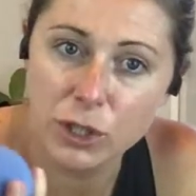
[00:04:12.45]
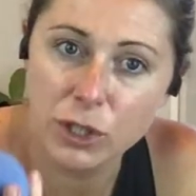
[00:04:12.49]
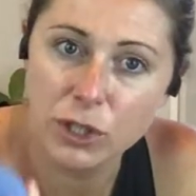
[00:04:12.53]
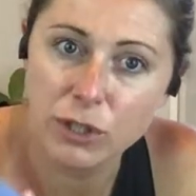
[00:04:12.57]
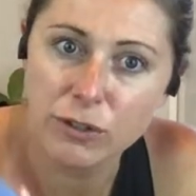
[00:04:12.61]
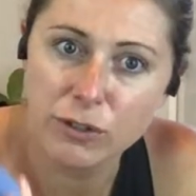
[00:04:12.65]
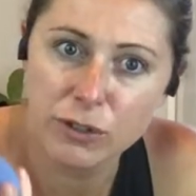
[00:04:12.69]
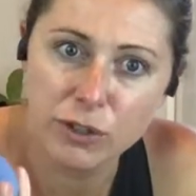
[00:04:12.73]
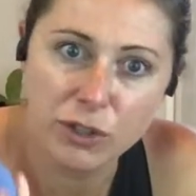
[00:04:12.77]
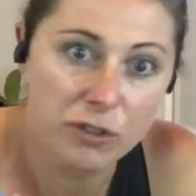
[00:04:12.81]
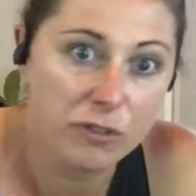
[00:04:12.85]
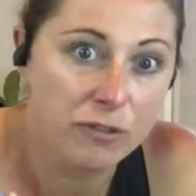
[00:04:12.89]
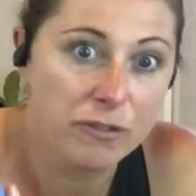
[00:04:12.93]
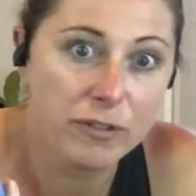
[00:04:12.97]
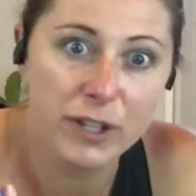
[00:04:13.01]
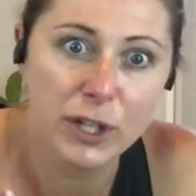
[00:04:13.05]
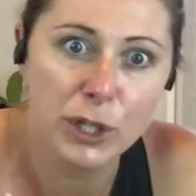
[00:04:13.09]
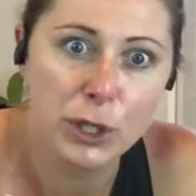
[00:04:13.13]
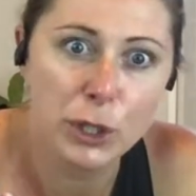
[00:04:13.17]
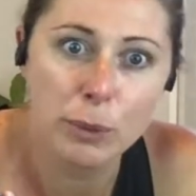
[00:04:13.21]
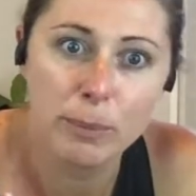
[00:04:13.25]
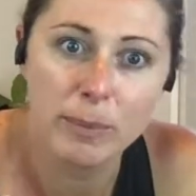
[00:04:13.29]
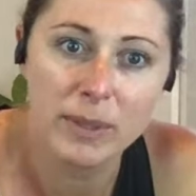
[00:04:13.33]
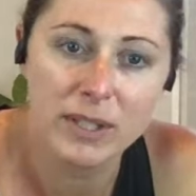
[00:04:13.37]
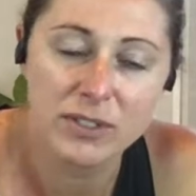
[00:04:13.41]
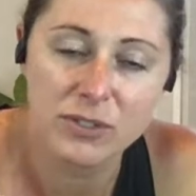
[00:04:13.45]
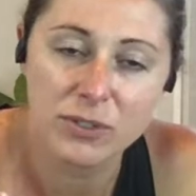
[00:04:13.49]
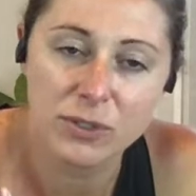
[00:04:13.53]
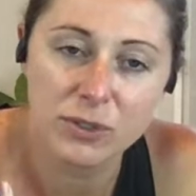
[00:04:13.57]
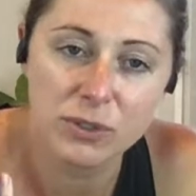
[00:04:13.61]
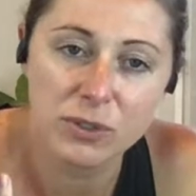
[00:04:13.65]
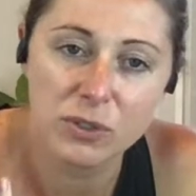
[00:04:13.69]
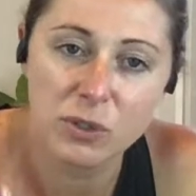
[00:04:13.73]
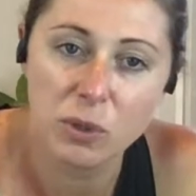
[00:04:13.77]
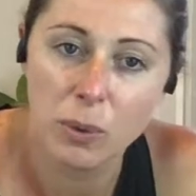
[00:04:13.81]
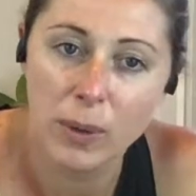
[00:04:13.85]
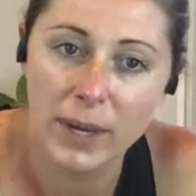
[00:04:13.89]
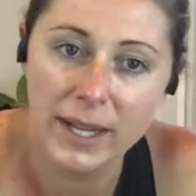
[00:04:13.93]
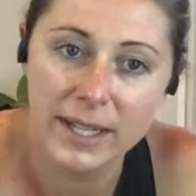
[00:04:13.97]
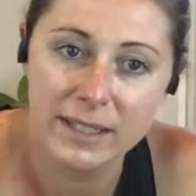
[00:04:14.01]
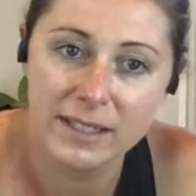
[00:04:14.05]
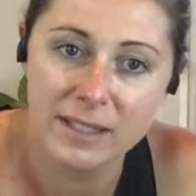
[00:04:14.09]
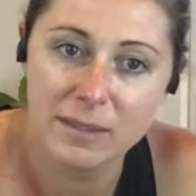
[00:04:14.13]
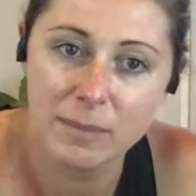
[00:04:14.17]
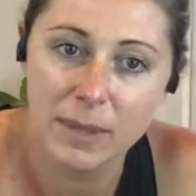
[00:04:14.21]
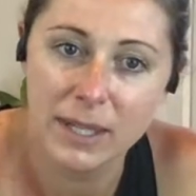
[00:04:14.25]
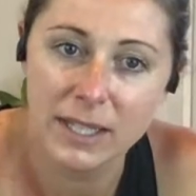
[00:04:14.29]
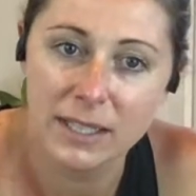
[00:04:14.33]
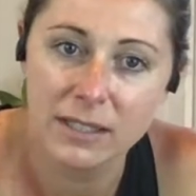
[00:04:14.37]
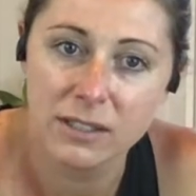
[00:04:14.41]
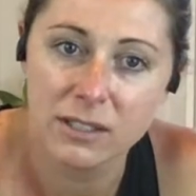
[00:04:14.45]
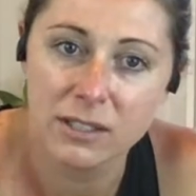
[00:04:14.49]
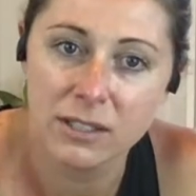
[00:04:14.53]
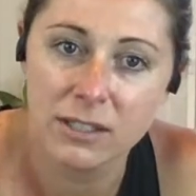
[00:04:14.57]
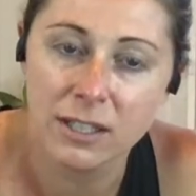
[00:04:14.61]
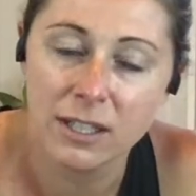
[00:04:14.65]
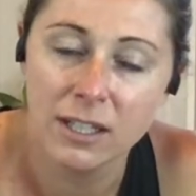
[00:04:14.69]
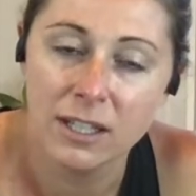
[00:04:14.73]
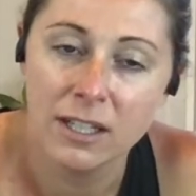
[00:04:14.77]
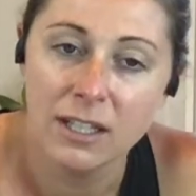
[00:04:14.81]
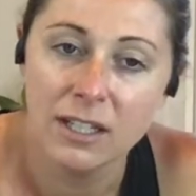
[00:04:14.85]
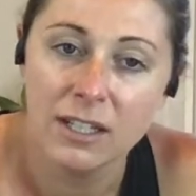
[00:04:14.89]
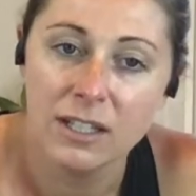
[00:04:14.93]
your finger muscles quite as much